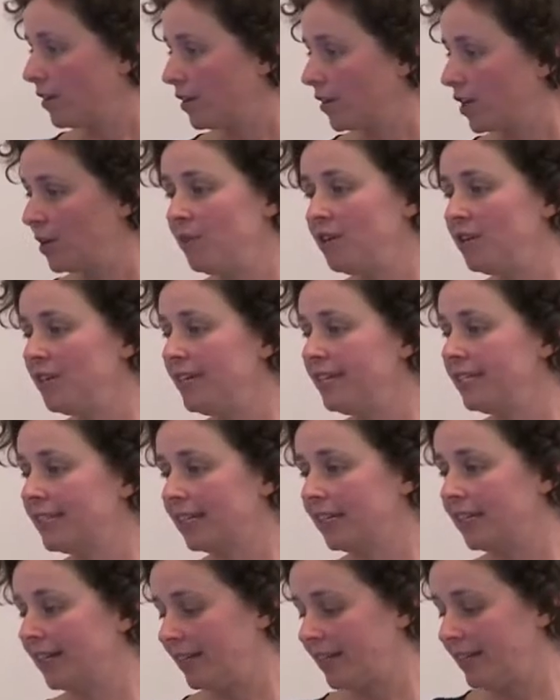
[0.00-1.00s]
Communities
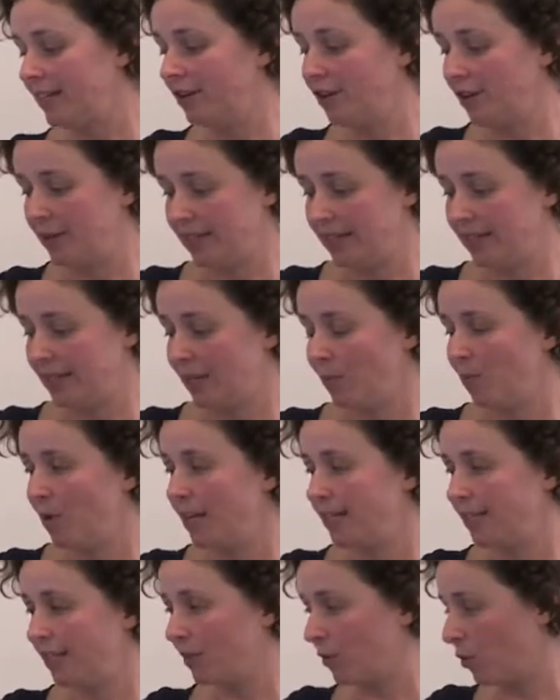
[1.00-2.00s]
are, you know, in some
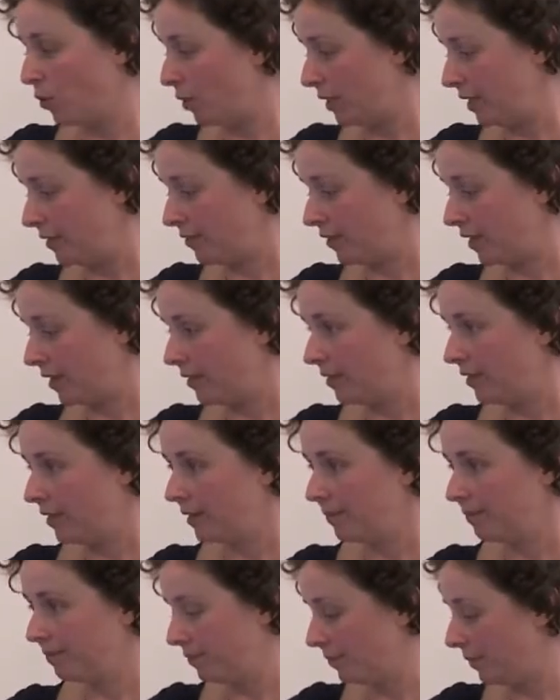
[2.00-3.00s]
ways they're all different,
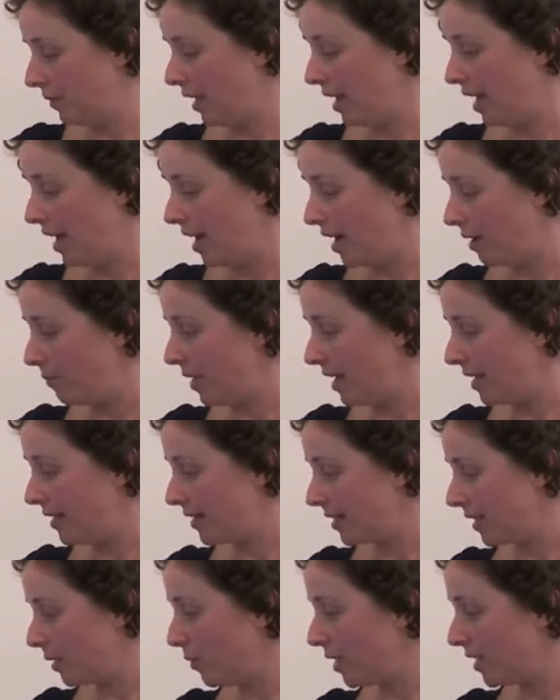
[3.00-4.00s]
and
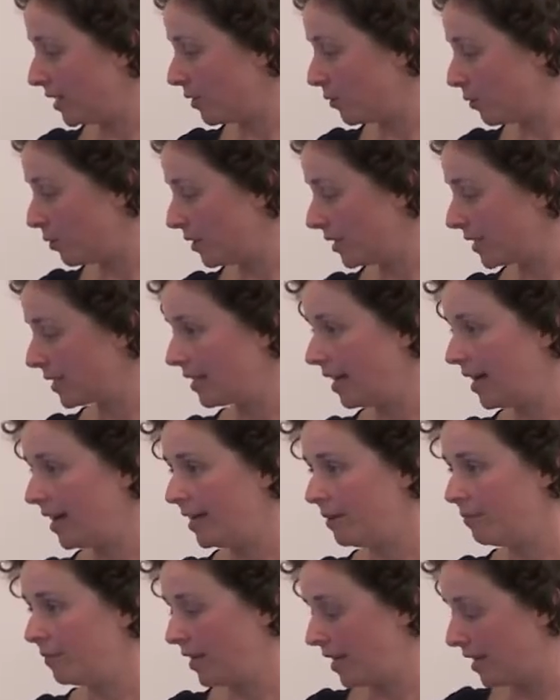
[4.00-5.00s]
in some ways they're all the
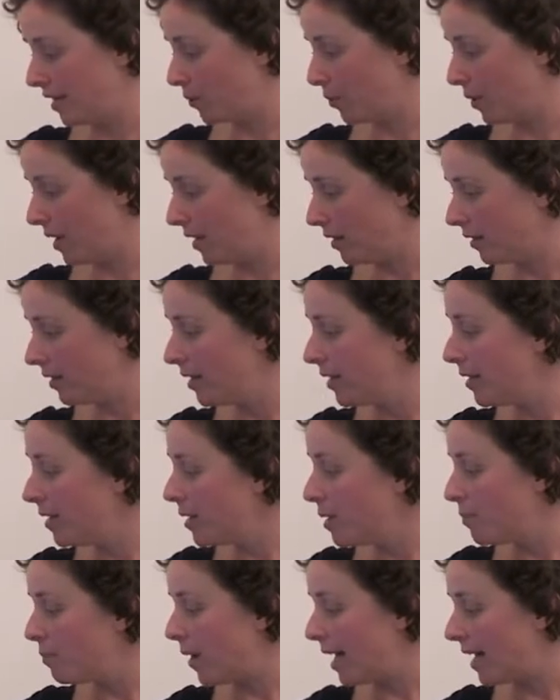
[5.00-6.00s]
same as well,
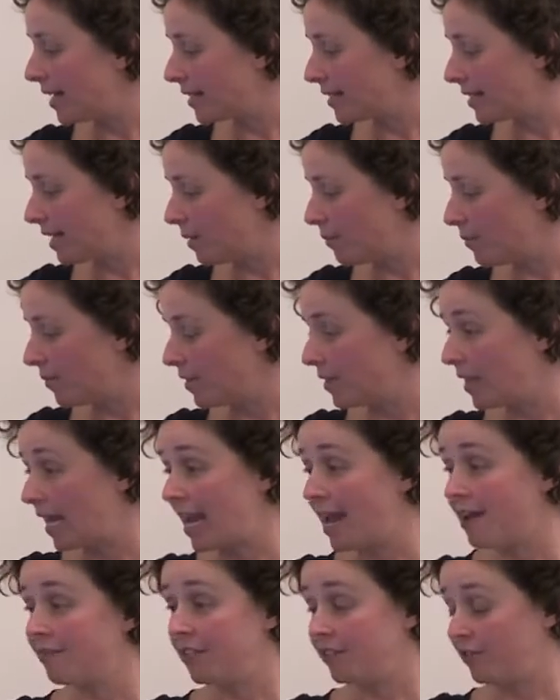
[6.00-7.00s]
but they
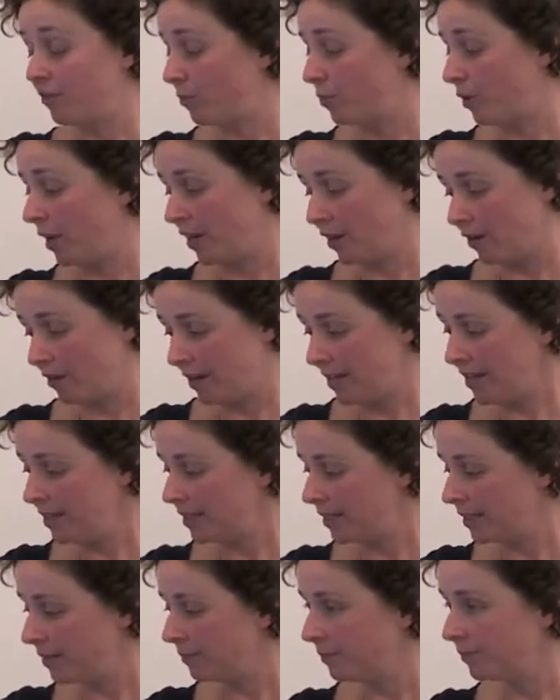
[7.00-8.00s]
have different
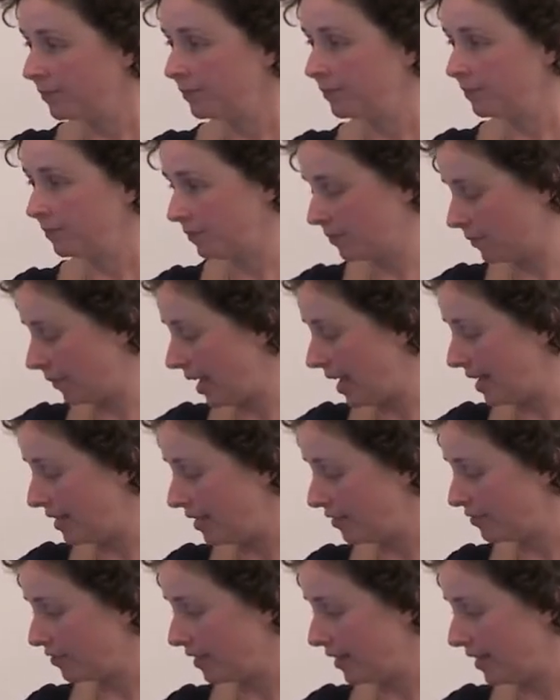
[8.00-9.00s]
priorities and
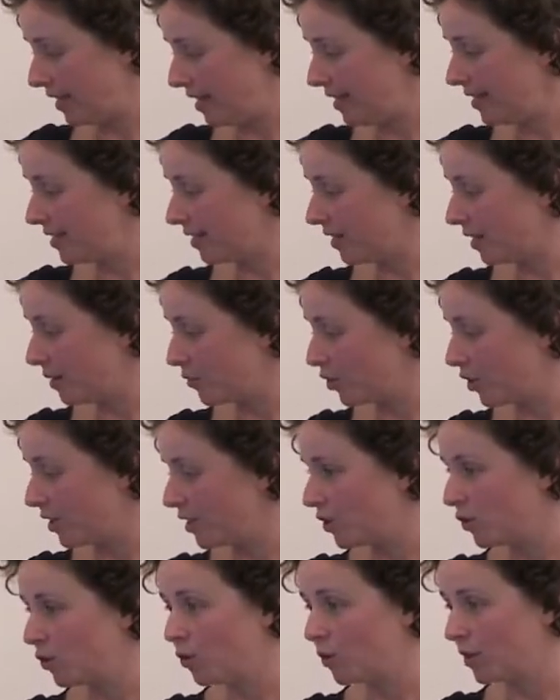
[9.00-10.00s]
different needs, and I'm trying
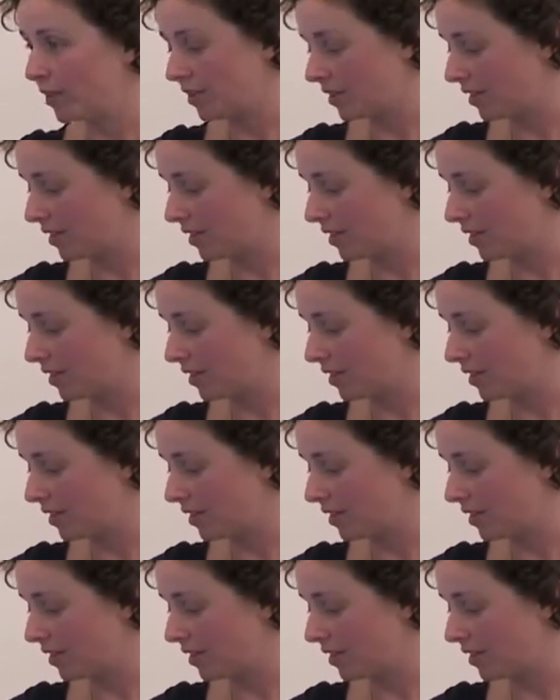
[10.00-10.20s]
to talk and